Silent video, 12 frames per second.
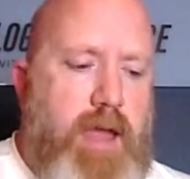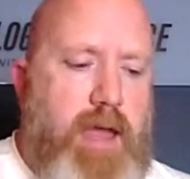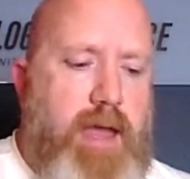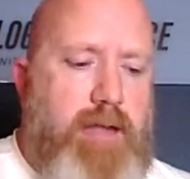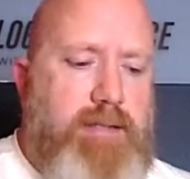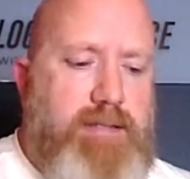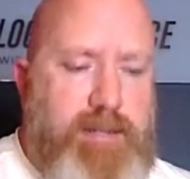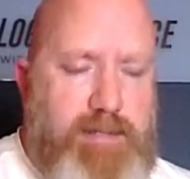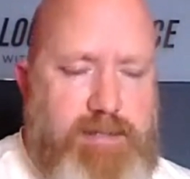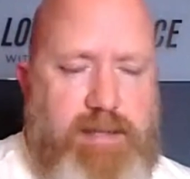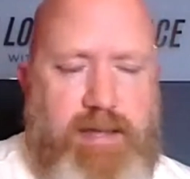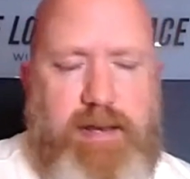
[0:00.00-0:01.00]
And
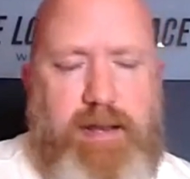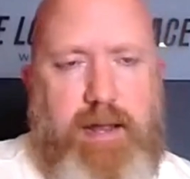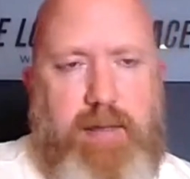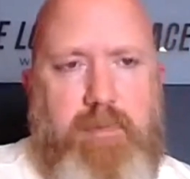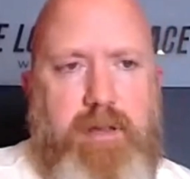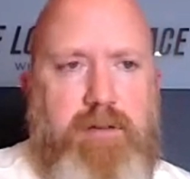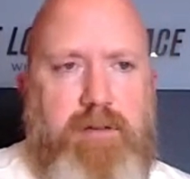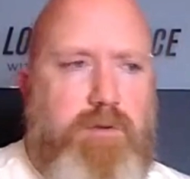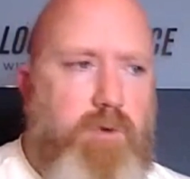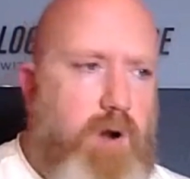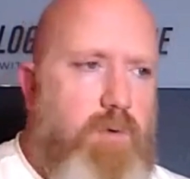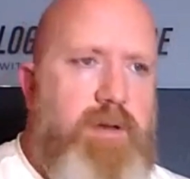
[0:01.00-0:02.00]
since then, I've been
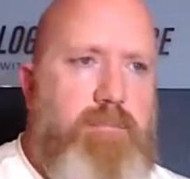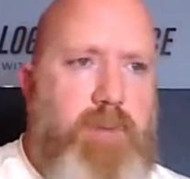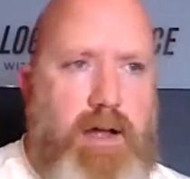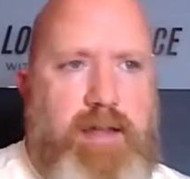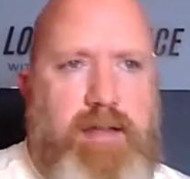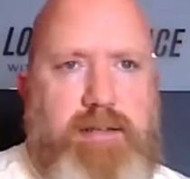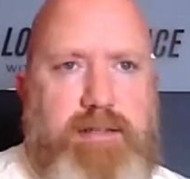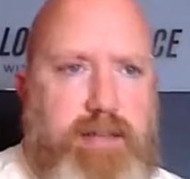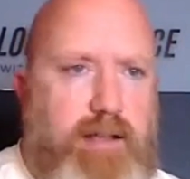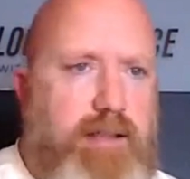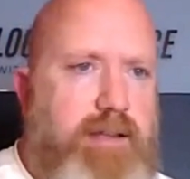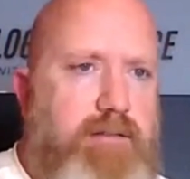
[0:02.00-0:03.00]
growing, buying,
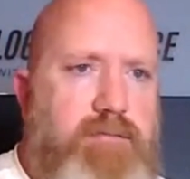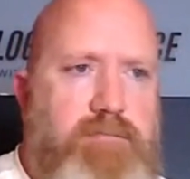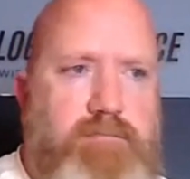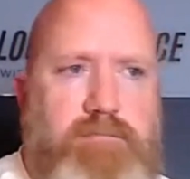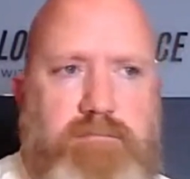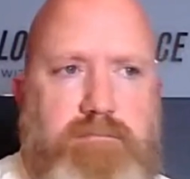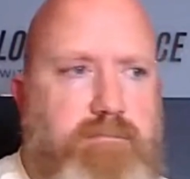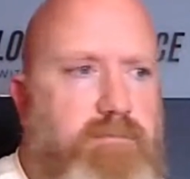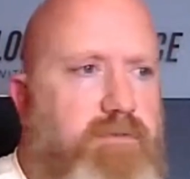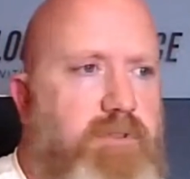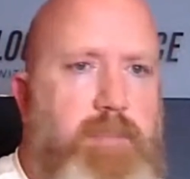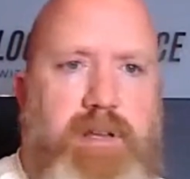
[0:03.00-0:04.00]
selling,
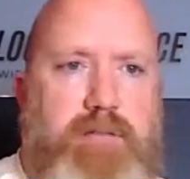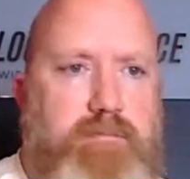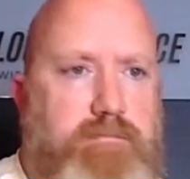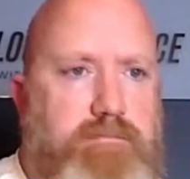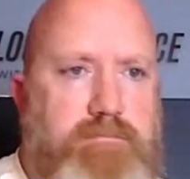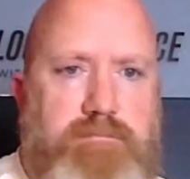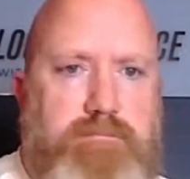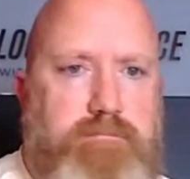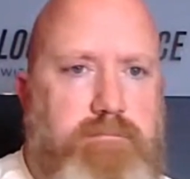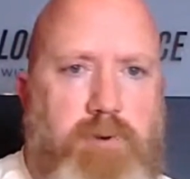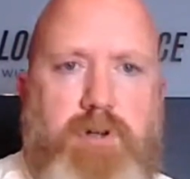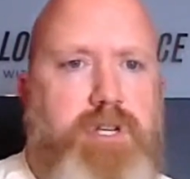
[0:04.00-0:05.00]
flipping,
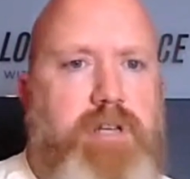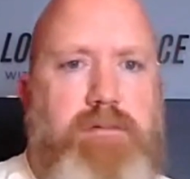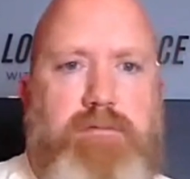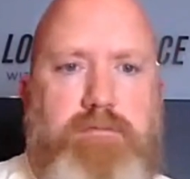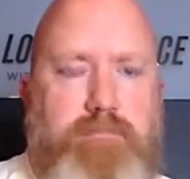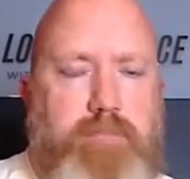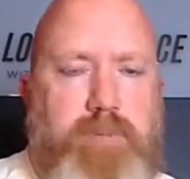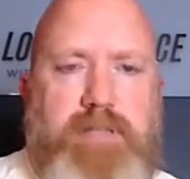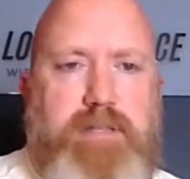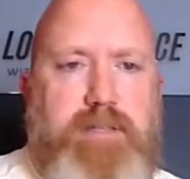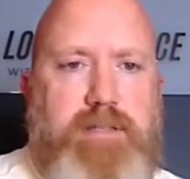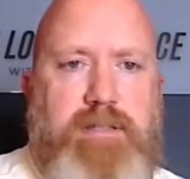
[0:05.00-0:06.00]
merging
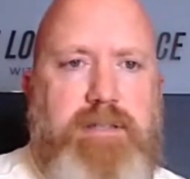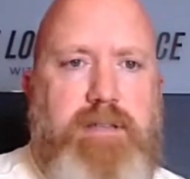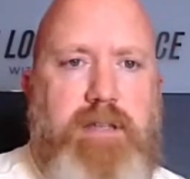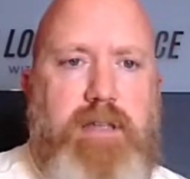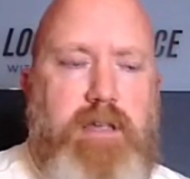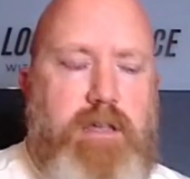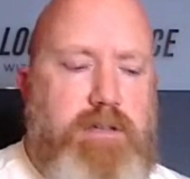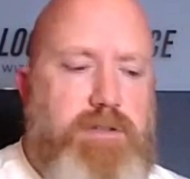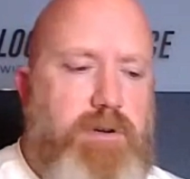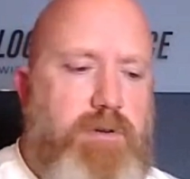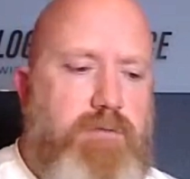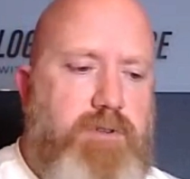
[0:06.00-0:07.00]
businesses.
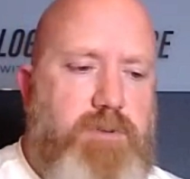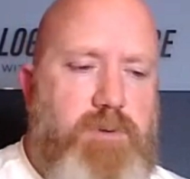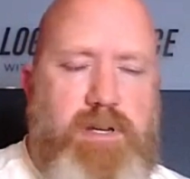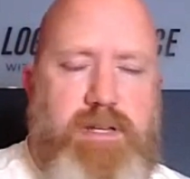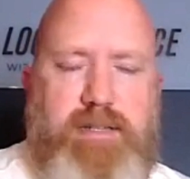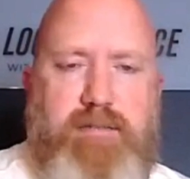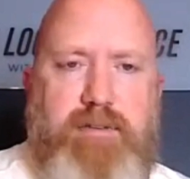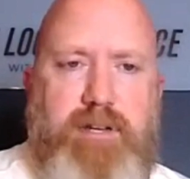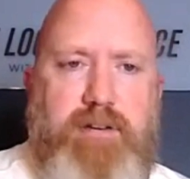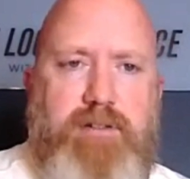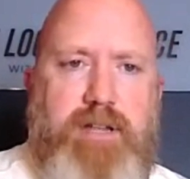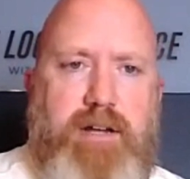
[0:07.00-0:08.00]
So for 27
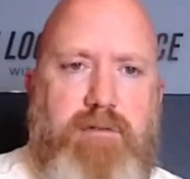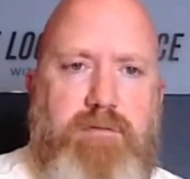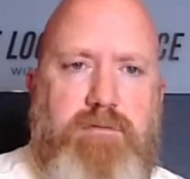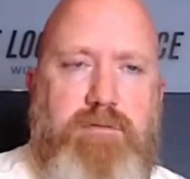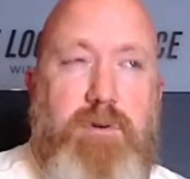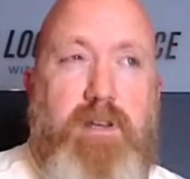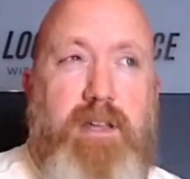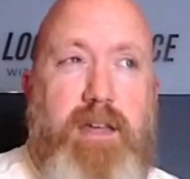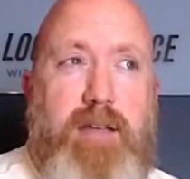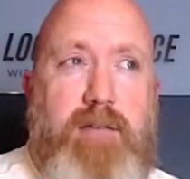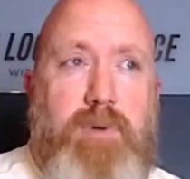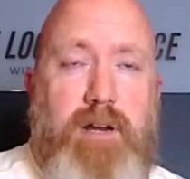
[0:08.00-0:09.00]
years now,
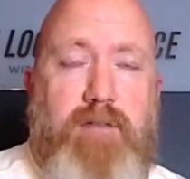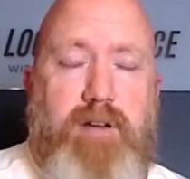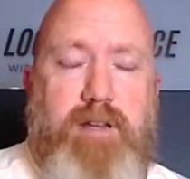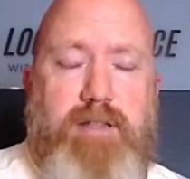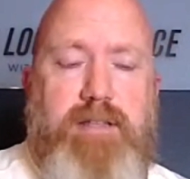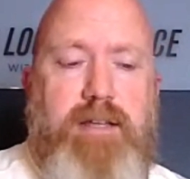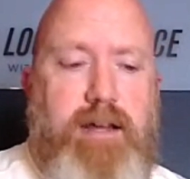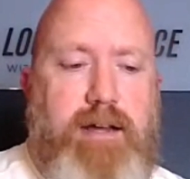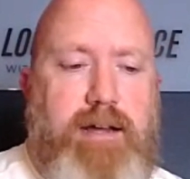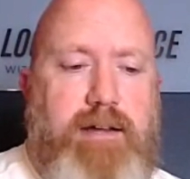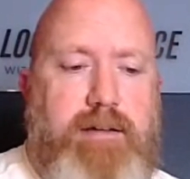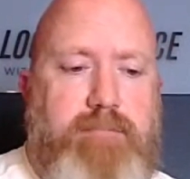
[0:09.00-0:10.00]
28, whatever it is,
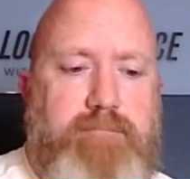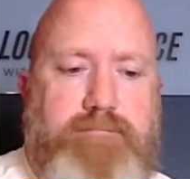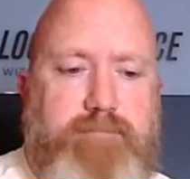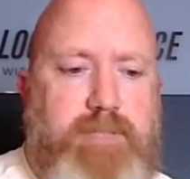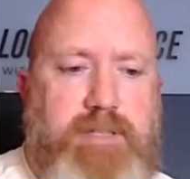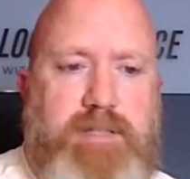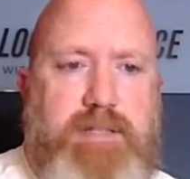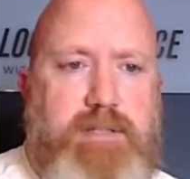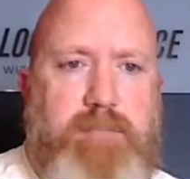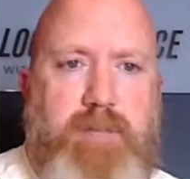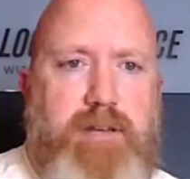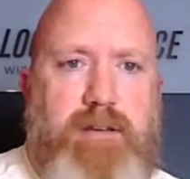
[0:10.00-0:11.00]
this
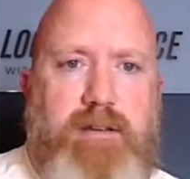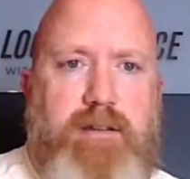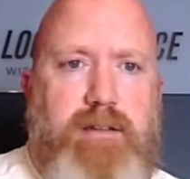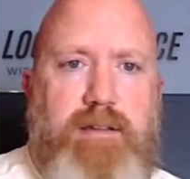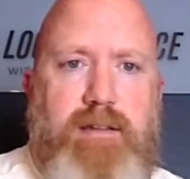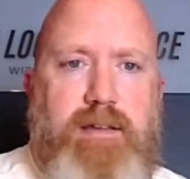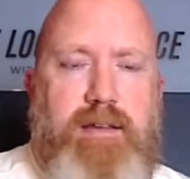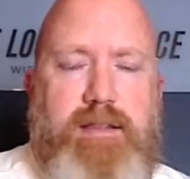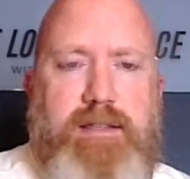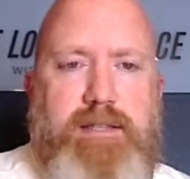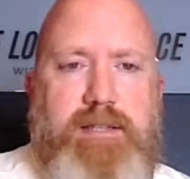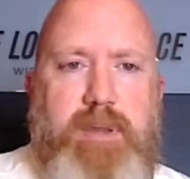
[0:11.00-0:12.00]
has been
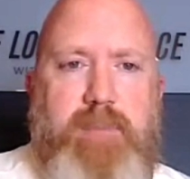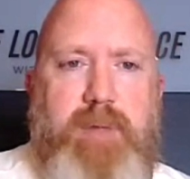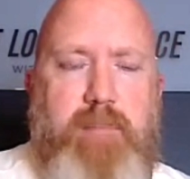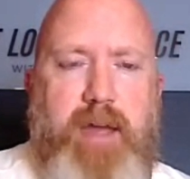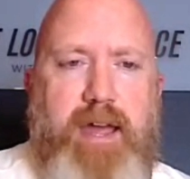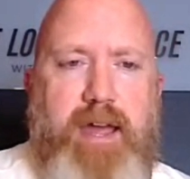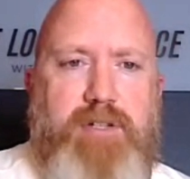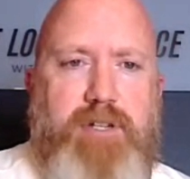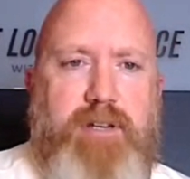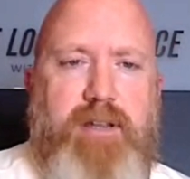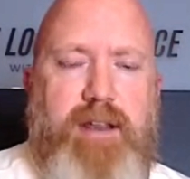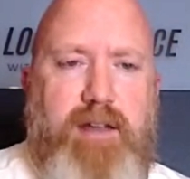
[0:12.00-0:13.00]
my
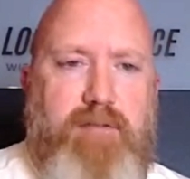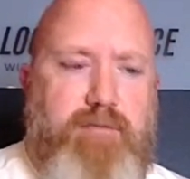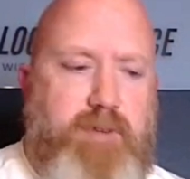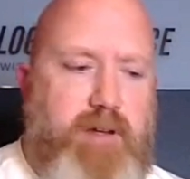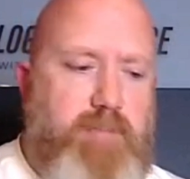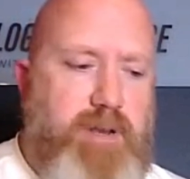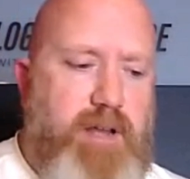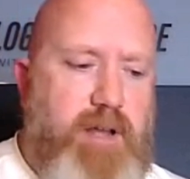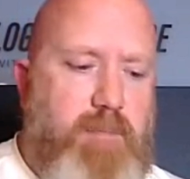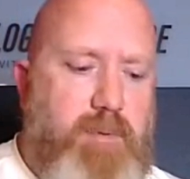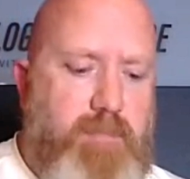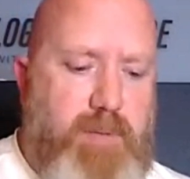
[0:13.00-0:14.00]
passion, and I've been
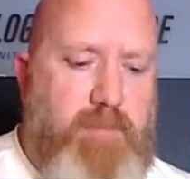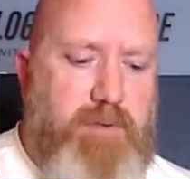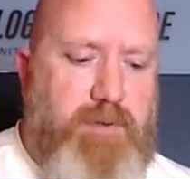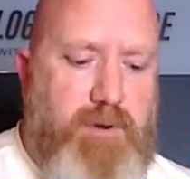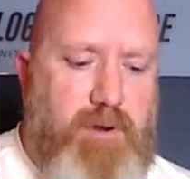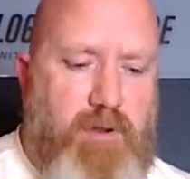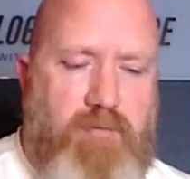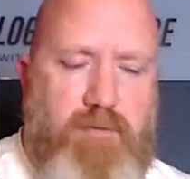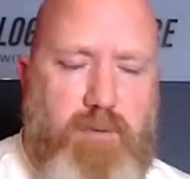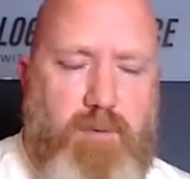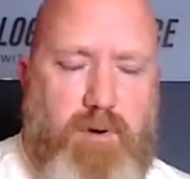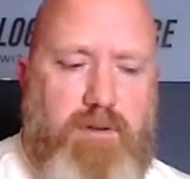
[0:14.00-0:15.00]
helping people do it all
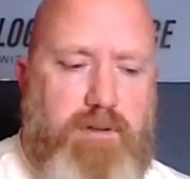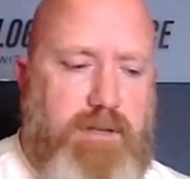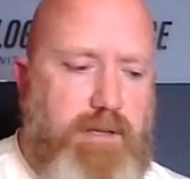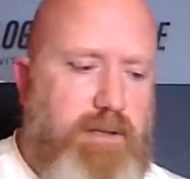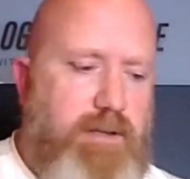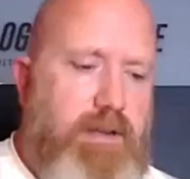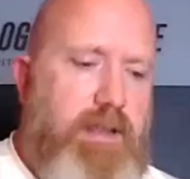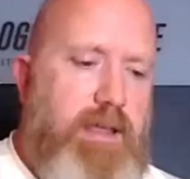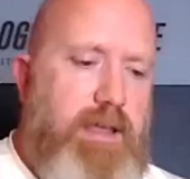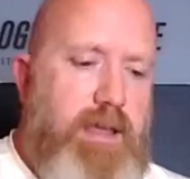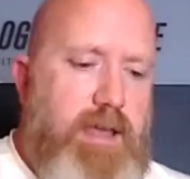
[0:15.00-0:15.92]
over the world. And